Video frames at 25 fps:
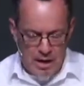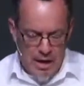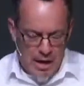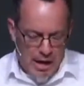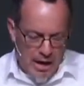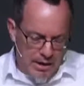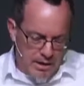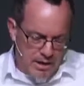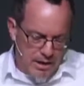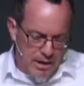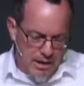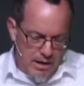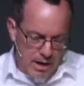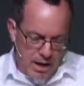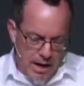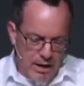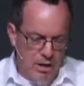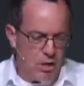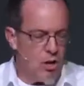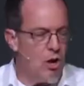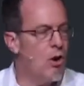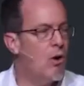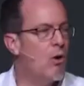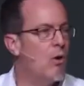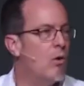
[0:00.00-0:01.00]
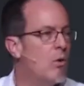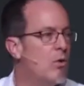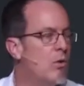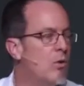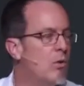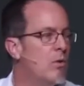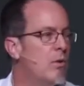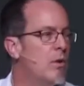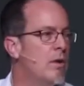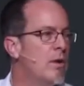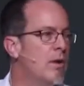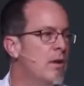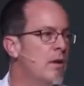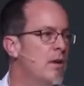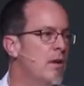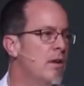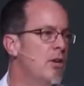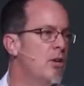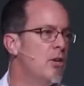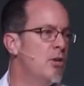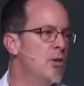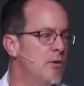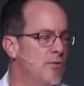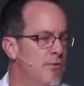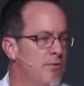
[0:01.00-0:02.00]
and yet I know
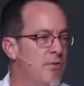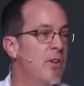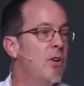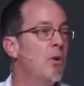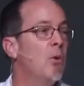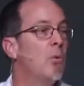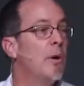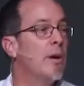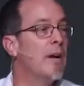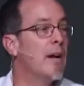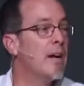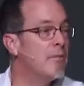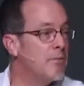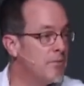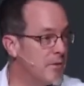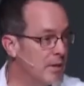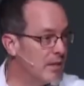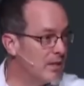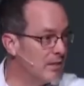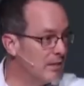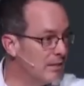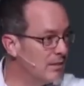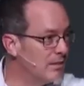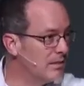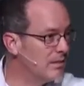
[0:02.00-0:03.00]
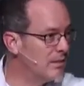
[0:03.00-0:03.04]
you feel what I feel.